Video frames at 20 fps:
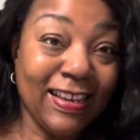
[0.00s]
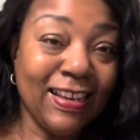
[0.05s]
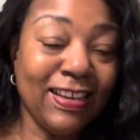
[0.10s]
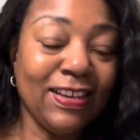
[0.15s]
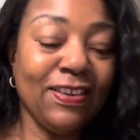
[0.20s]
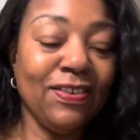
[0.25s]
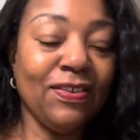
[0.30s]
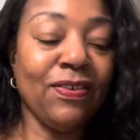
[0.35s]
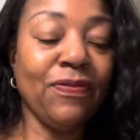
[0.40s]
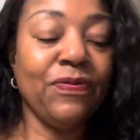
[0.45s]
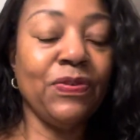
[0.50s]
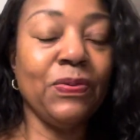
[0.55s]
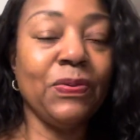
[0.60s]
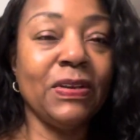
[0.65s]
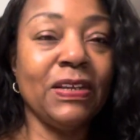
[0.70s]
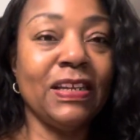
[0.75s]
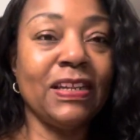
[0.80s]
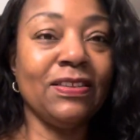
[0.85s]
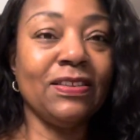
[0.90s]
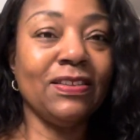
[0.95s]
You know, if you want
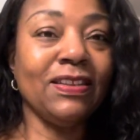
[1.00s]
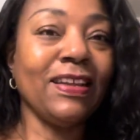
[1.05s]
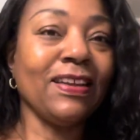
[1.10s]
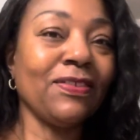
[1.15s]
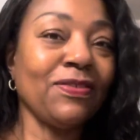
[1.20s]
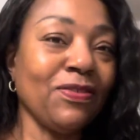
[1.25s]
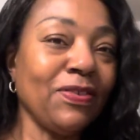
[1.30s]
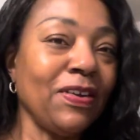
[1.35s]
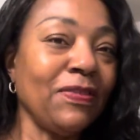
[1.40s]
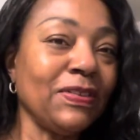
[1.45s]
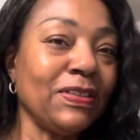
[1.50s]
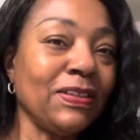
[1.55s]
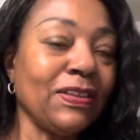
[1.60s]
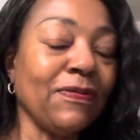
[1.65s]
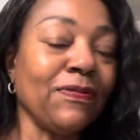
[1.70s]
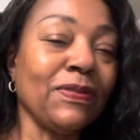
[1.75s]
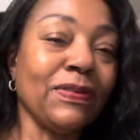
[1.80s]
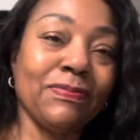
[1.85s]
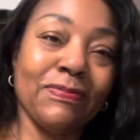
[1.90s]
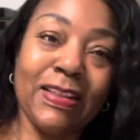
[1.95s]
to get into like crevice of
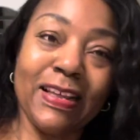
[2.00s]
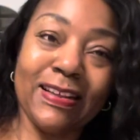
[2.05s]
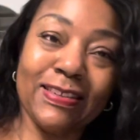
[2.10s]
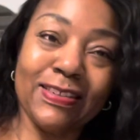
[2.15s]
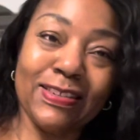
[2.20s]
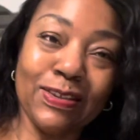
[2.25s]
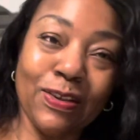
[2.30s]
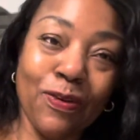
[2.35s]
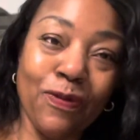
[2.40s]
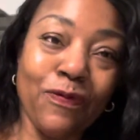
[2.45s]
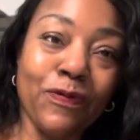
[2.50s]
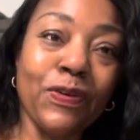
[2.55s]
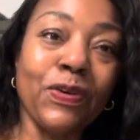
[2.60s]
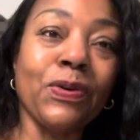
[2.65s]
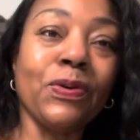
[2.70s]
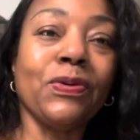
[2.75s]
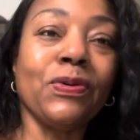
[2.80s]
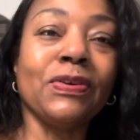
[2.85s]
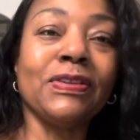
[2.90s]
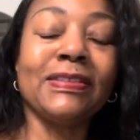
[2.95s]
like a sofa
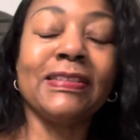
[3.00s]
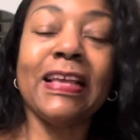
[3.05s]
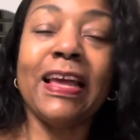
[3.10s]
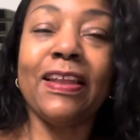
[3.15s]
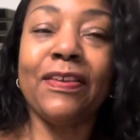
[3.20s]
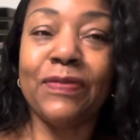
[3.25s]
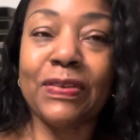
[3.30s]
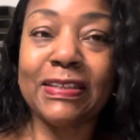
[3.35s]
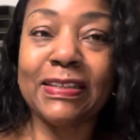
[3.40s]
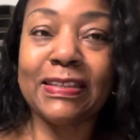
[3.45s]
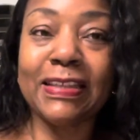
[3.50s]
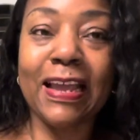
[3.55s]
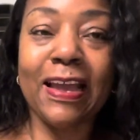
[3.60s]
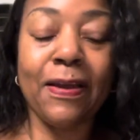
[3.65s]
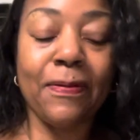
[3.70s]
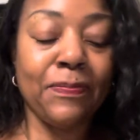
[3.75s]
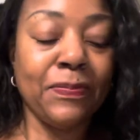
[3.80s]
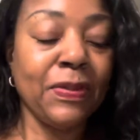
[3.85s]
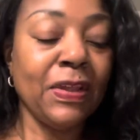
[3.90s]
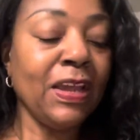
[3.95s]
or a side of a
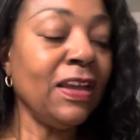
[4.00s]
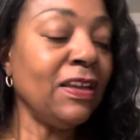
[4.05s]
step.